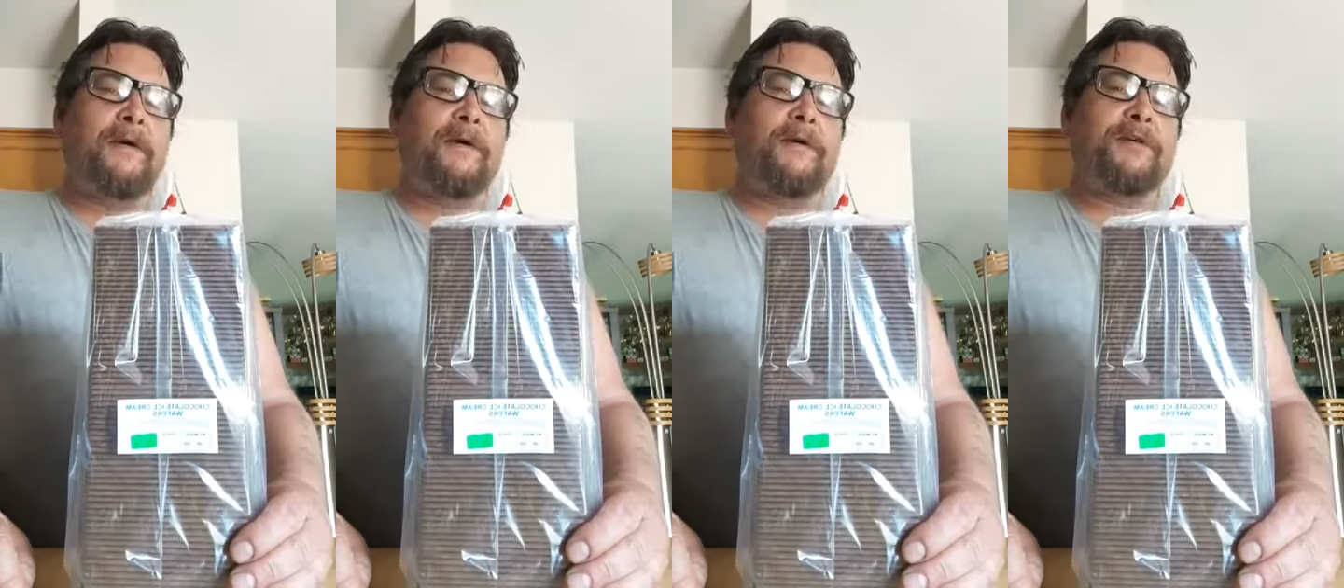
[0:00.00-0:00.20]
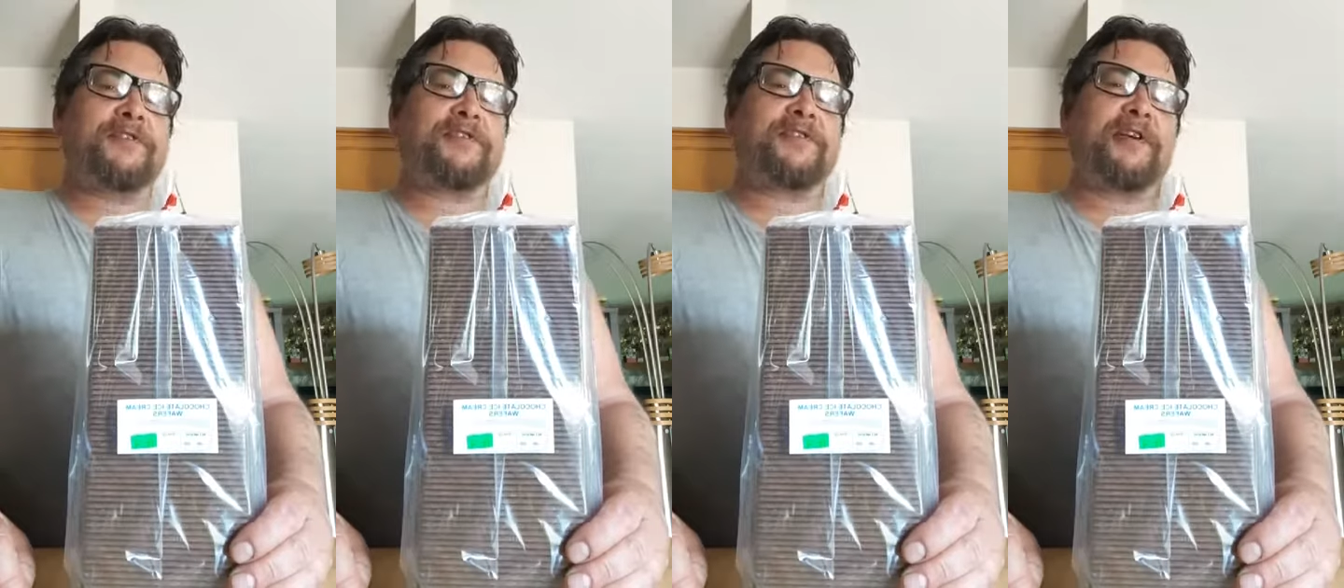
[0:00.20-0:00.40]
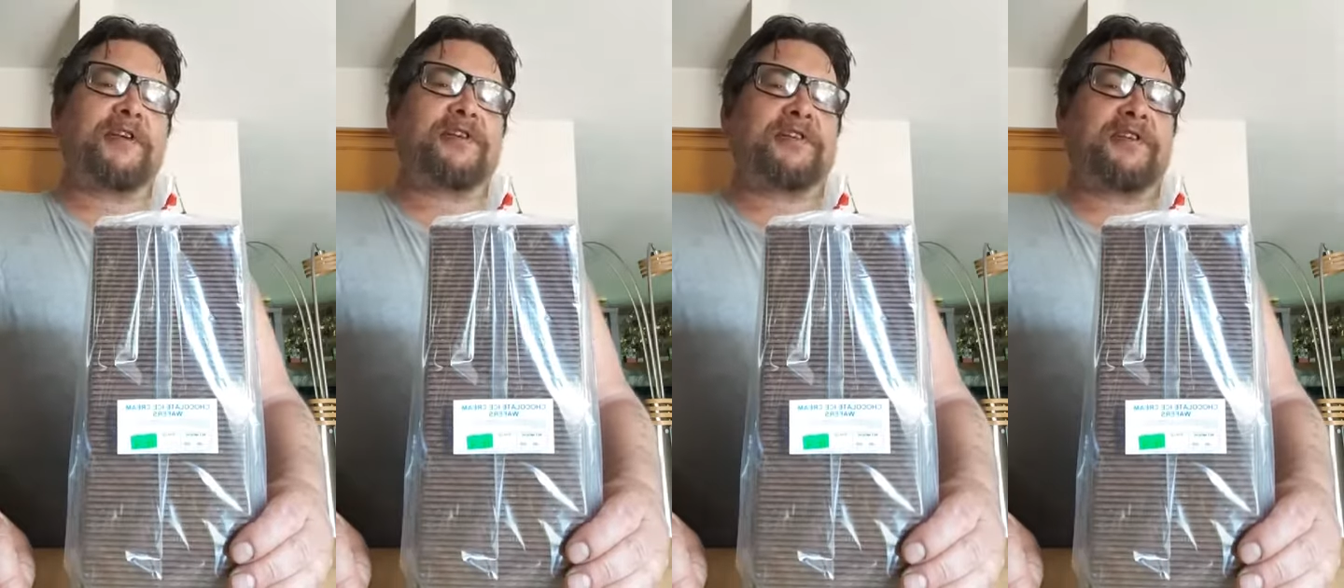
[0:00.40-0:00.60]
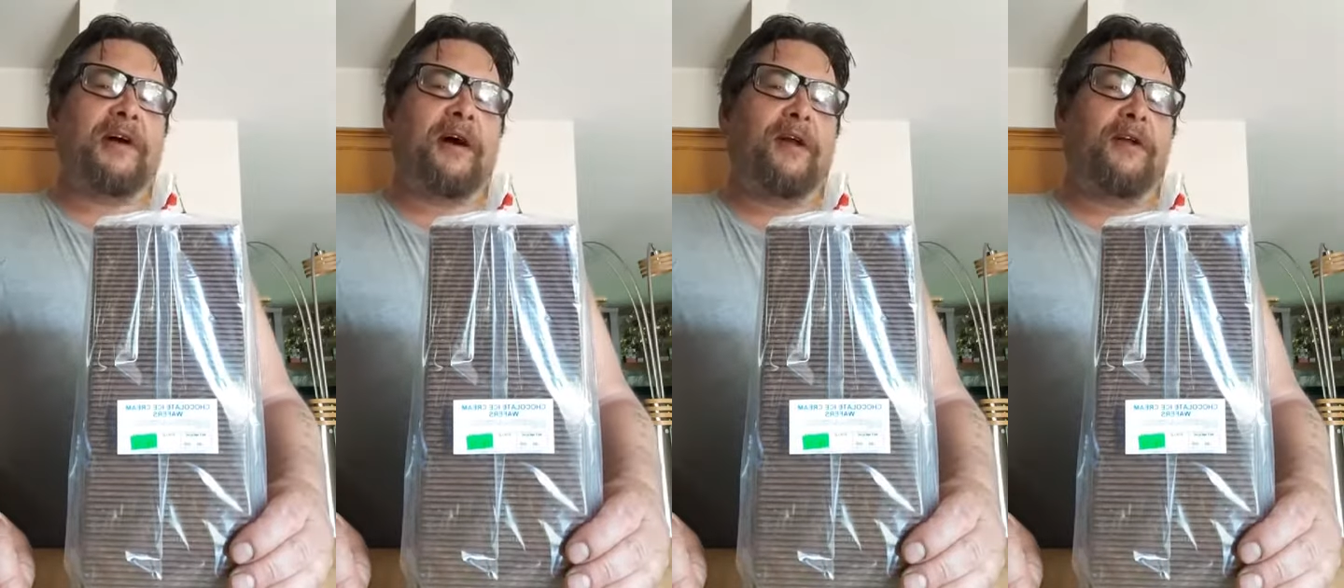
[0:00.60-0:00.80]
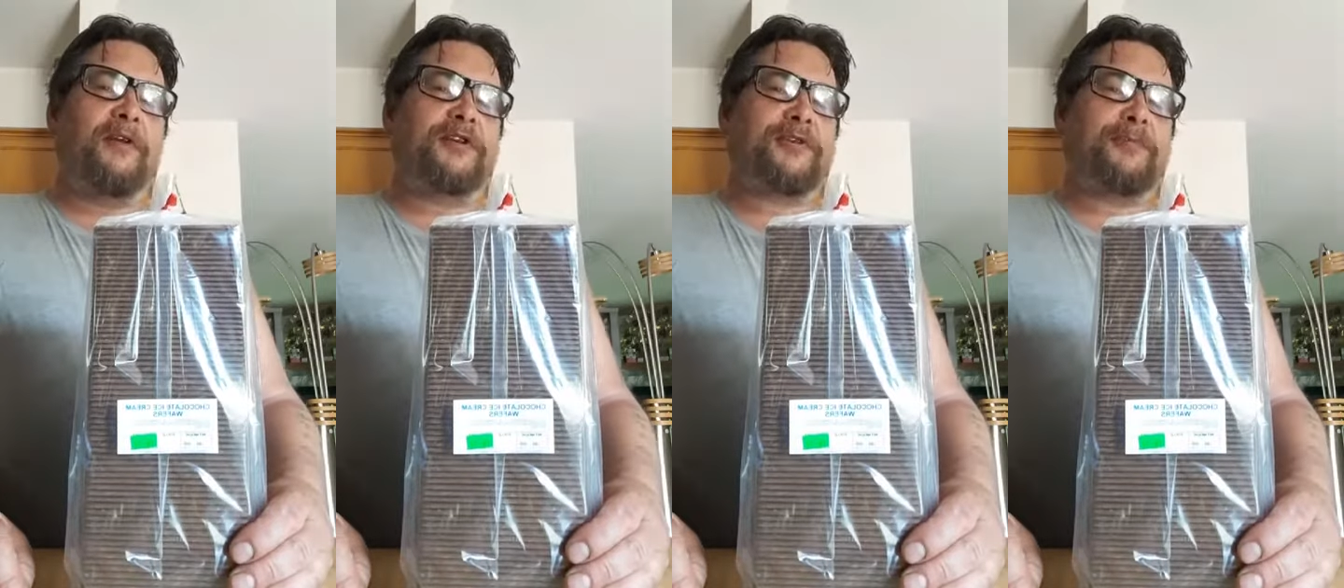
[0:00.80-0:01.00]

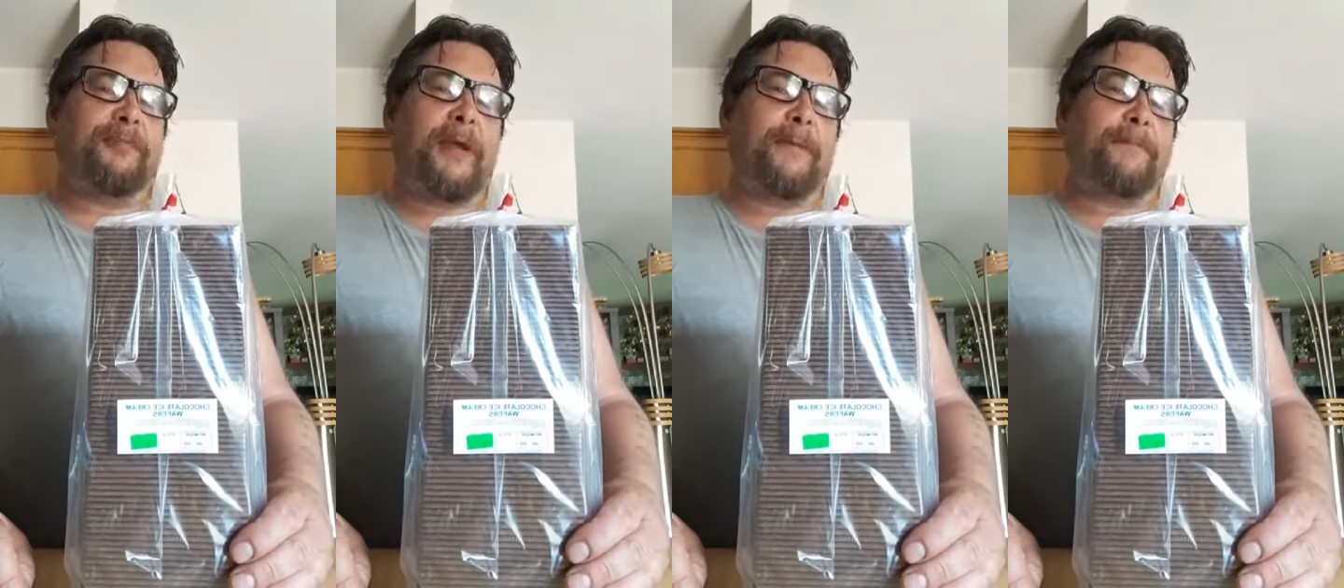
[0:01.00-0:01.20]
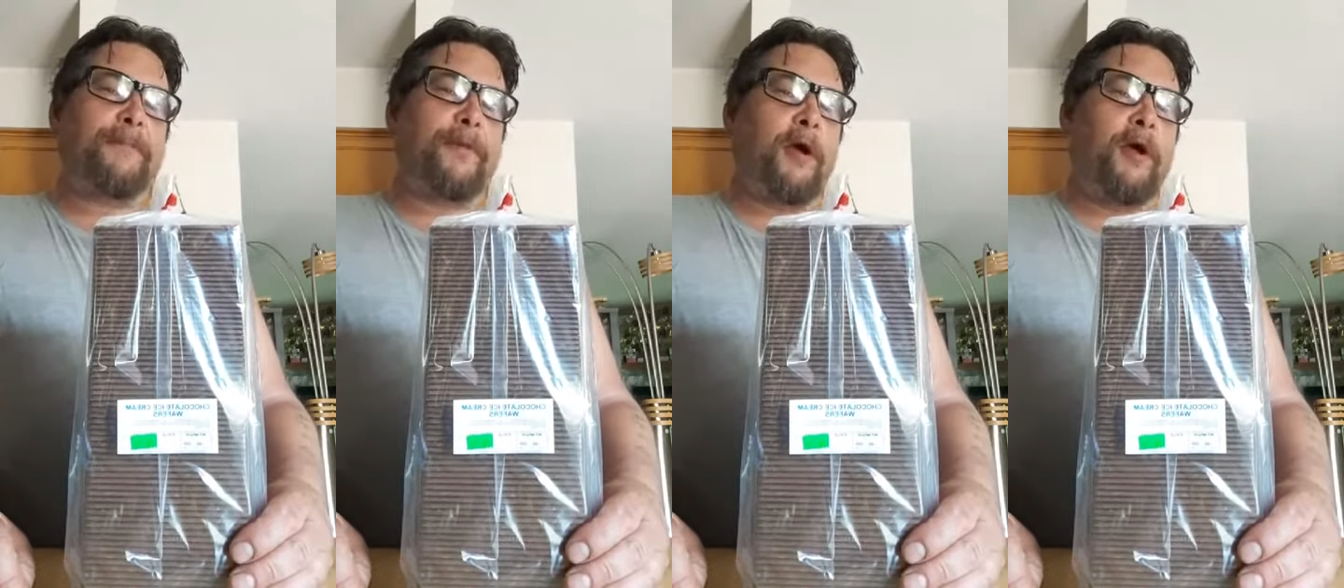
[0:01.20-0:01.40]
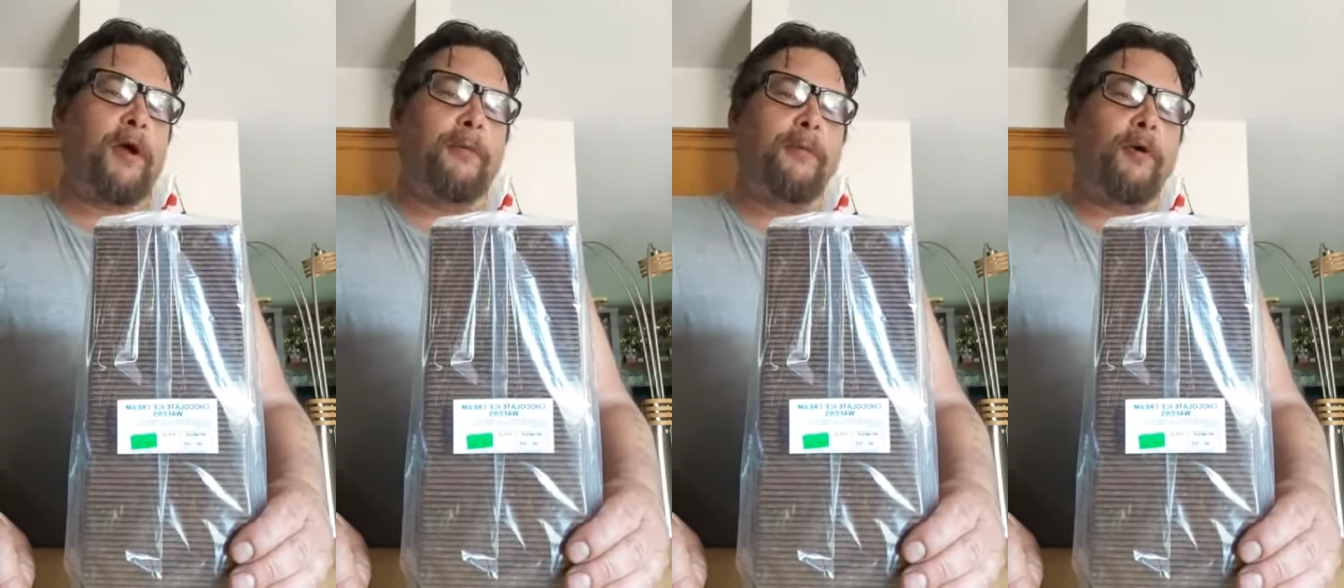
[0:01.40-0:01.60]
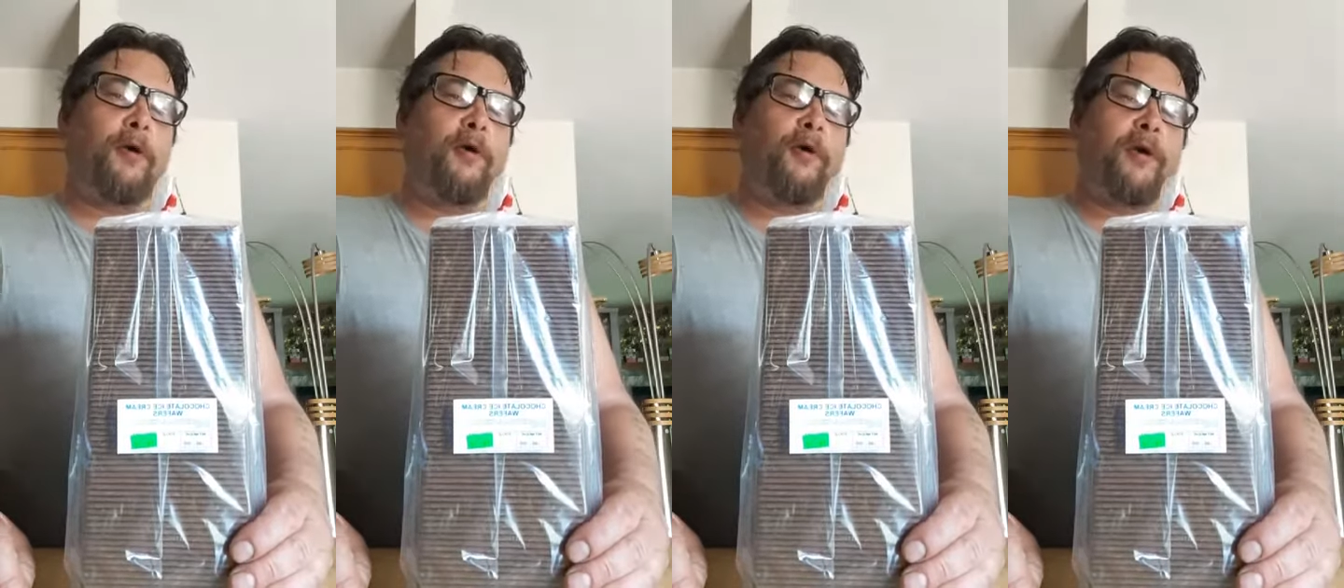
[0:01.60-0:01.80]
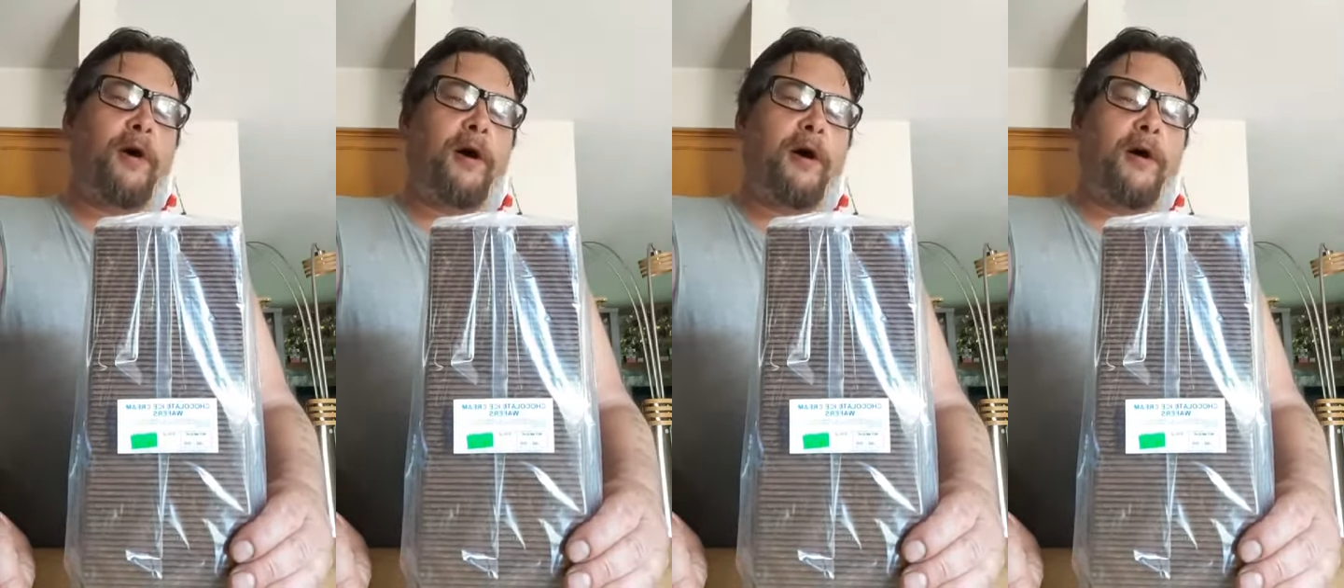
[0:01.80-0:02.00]
$6 to make probably
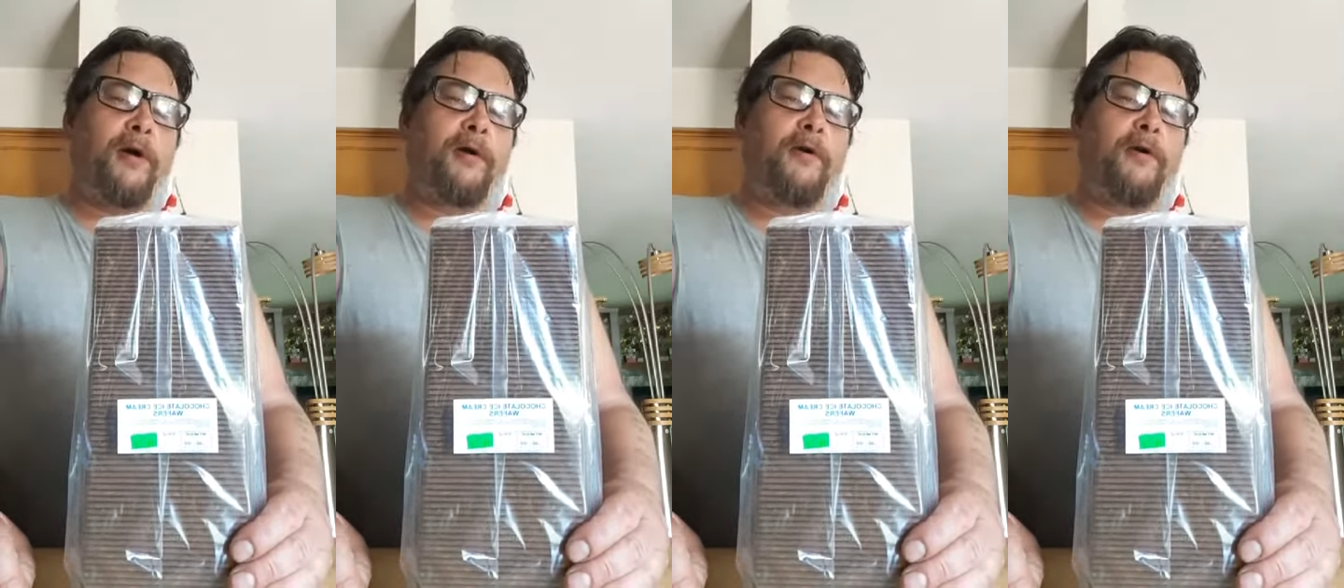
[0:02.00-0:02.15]
about a